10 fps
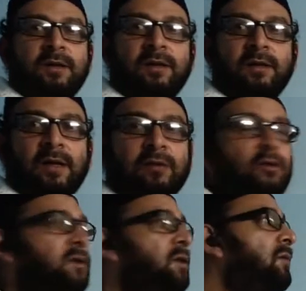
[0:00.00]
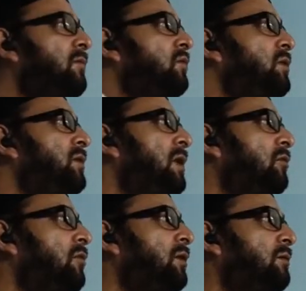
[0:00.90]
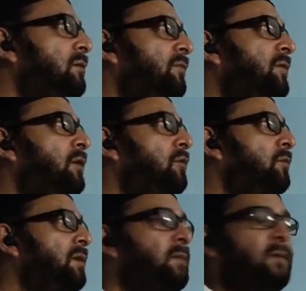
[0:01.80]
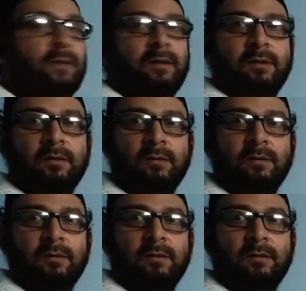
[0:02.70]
check the calculation using calculator. There may be